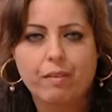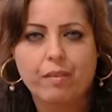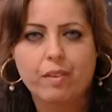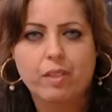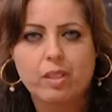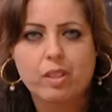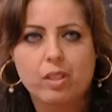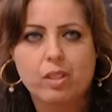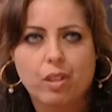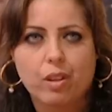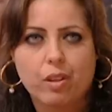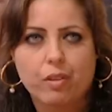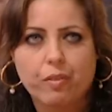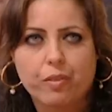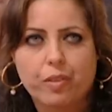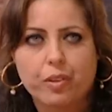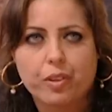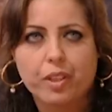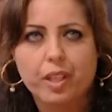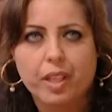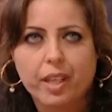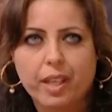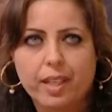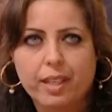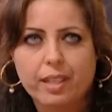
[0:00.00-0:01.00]
feel sorry for
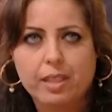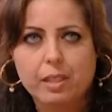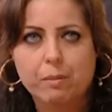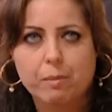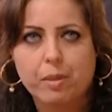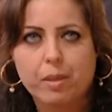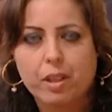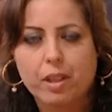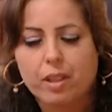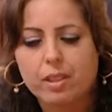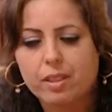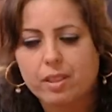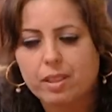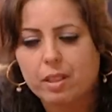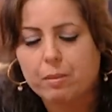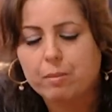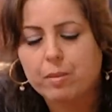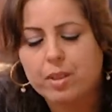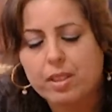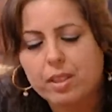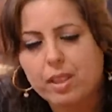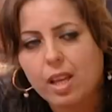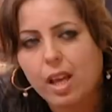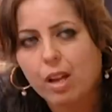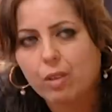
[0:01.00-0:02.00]
the kids because they
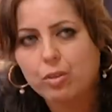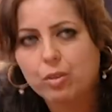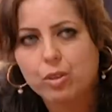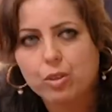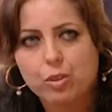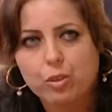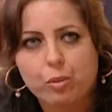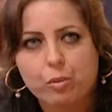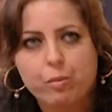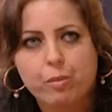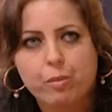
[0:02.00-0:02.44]
miss out so